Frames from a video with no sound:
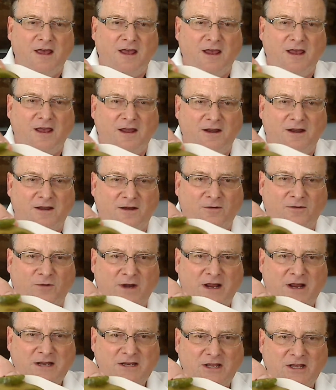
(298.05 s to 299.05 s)
And
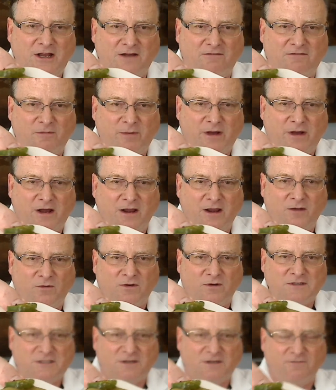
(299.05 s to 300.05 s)
what I did, everybody,
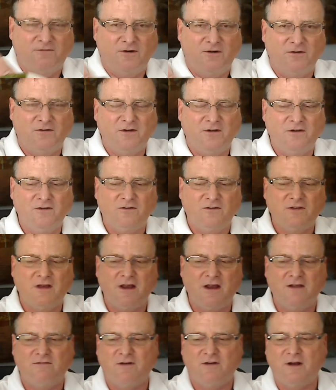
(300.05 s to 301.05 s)
was first I just
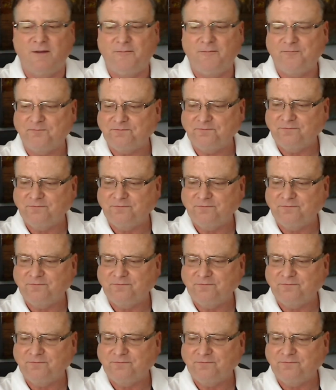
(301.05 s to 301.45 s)
kind of